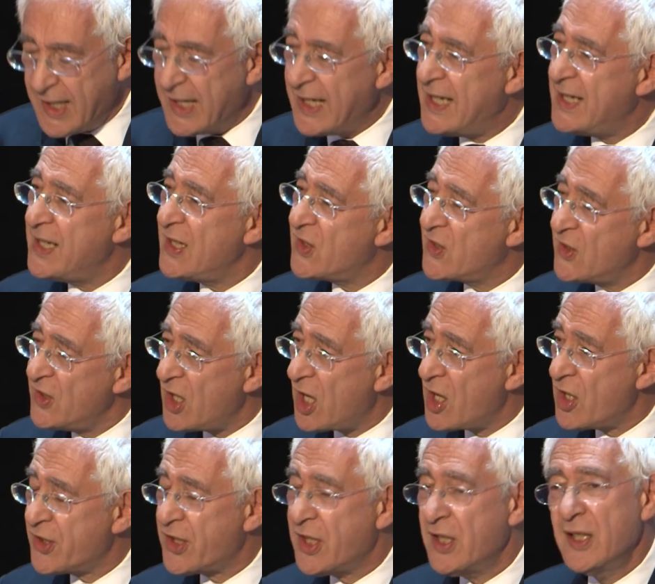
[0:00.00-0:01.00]
It is
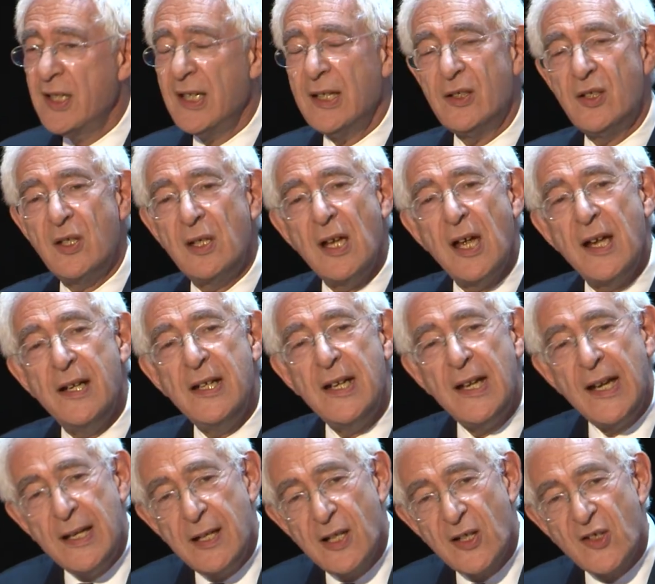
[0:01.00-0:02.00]
not an
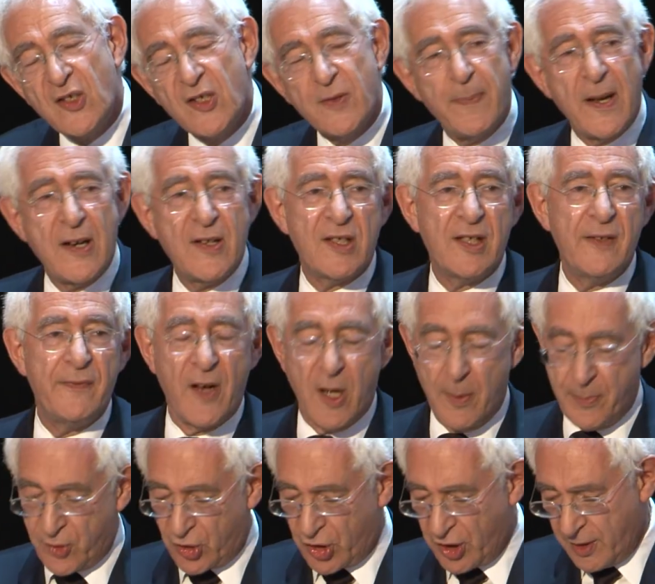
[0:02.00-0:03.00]
inexpensive
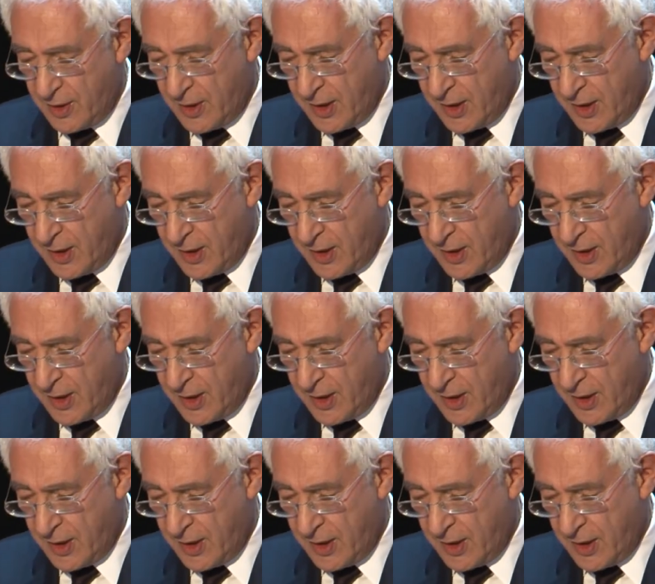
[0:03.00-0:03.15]
option.